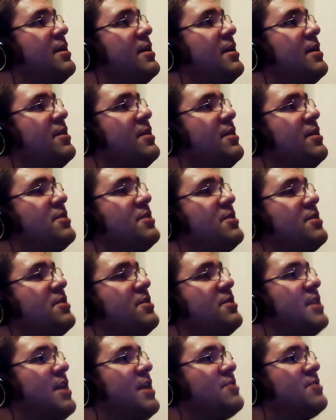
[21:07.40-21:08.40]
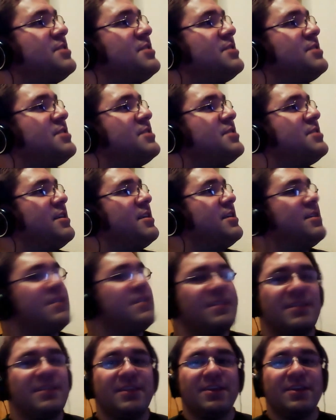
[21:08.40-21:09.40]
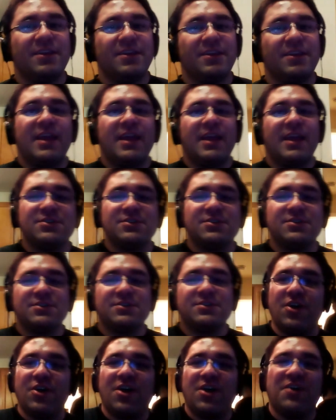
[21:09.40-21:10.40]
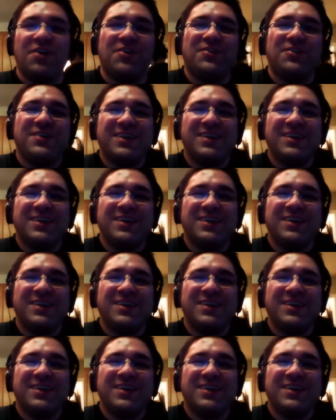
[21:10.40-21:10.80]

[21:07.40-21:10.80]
No, they just announced it. They're like, here's a logo.